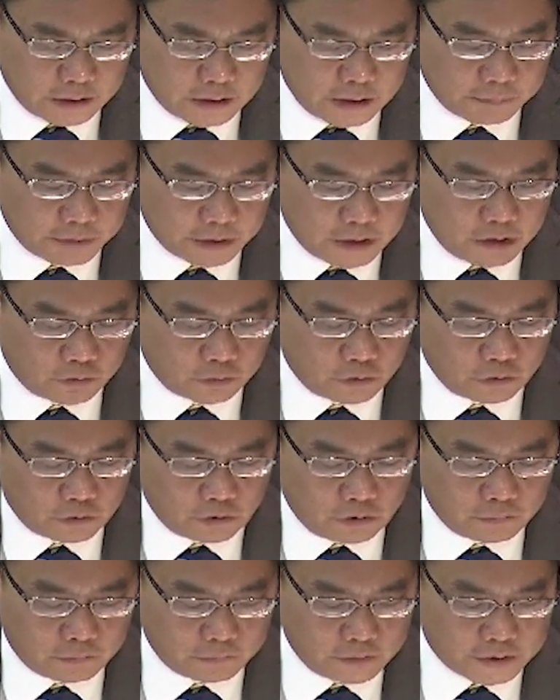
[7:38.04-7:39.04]
and there are
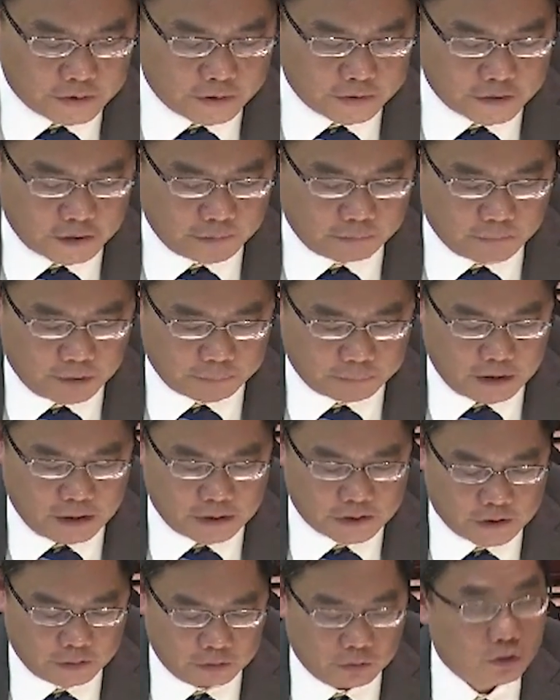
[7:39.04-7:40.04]
some fellow
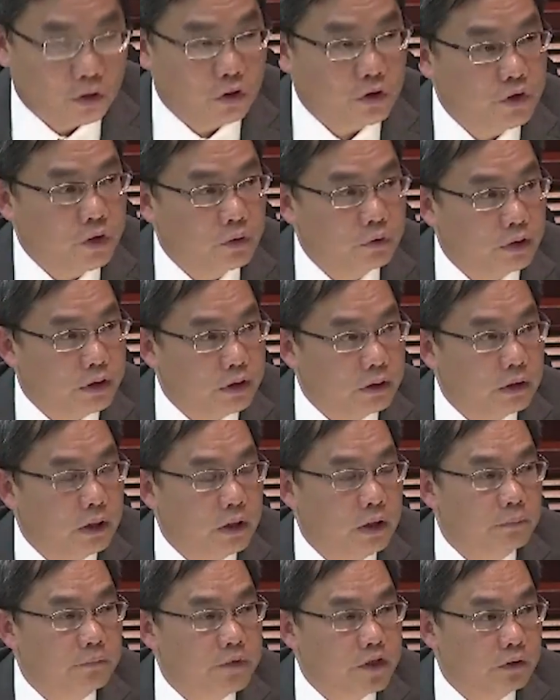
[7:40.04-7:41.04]
workers from the
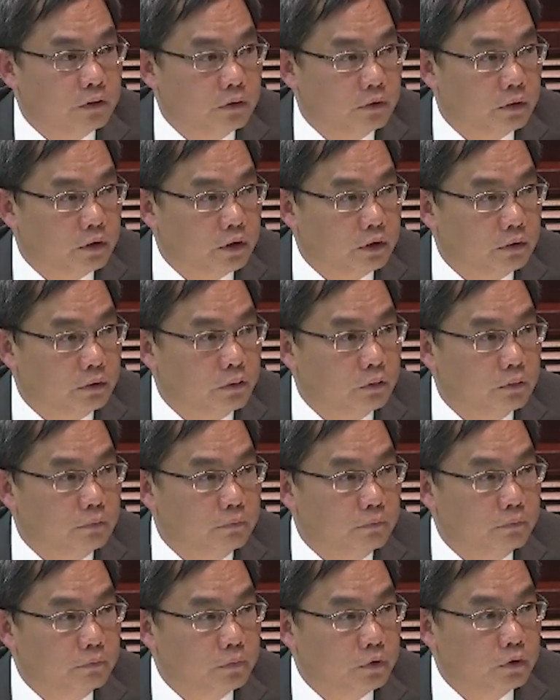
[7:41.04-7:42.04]
education sector
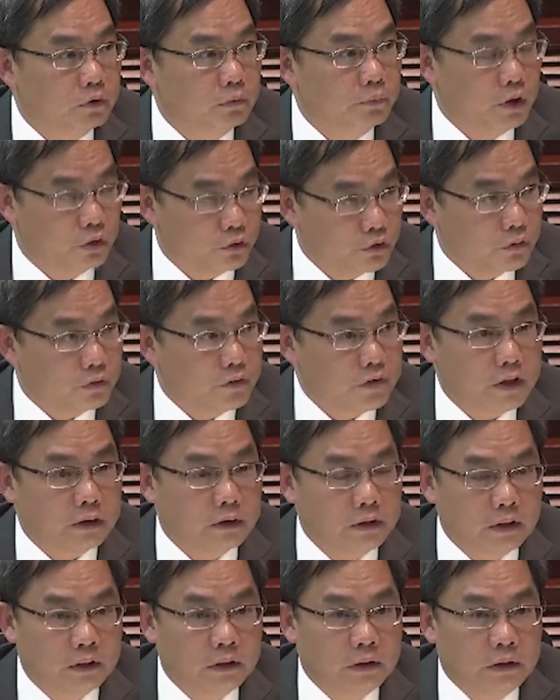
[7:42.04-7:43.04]
saying that uh,
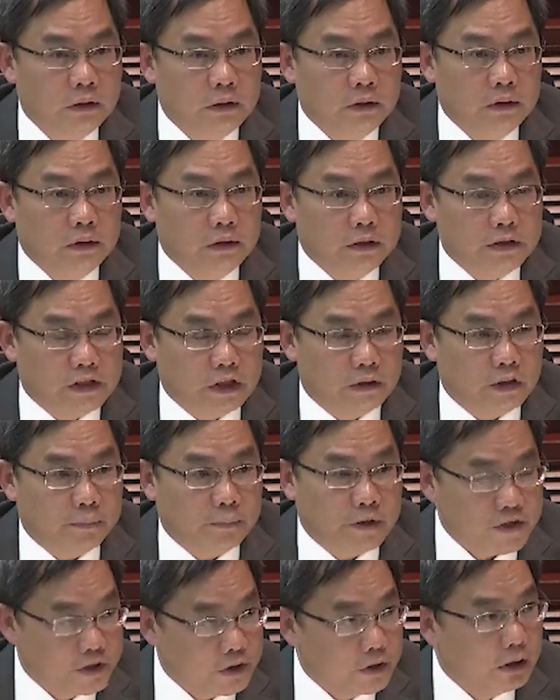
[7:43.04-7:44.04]
if they are not
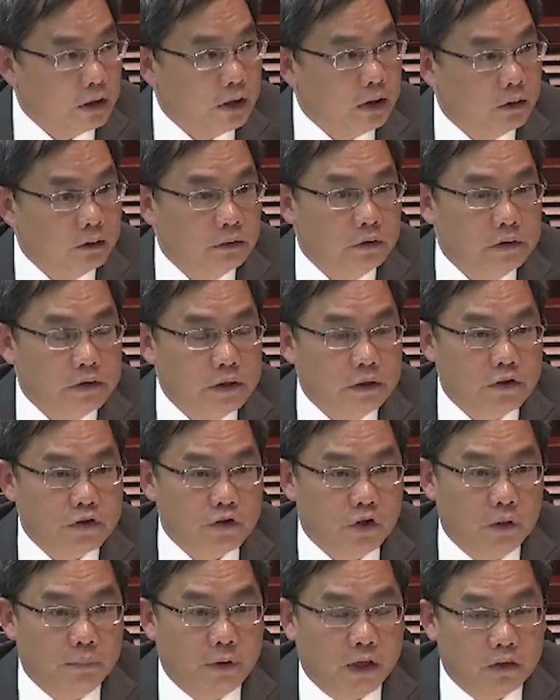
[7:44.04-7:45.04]
um,
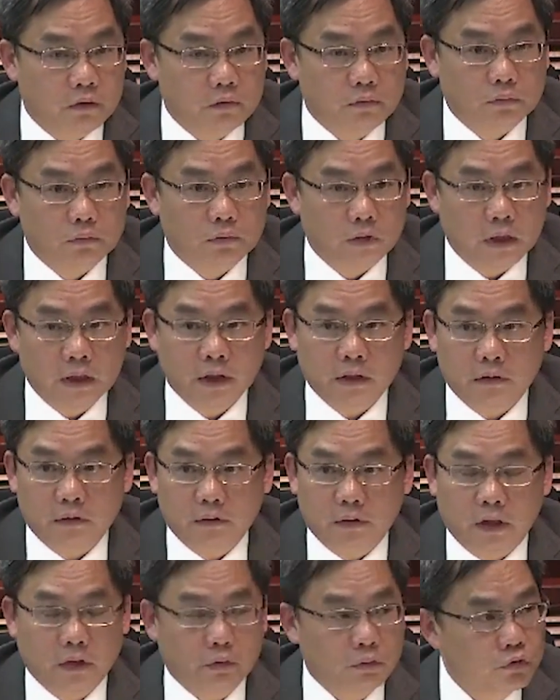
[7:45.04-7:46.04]
passing the grade, then they will
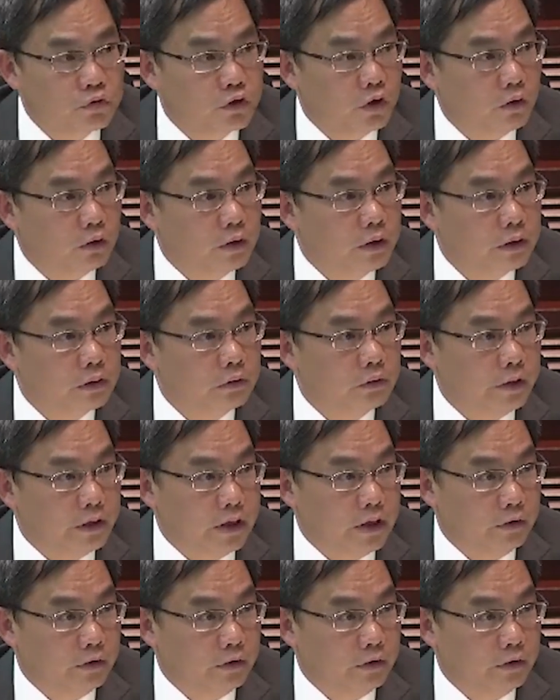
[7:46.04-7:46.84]
have to get more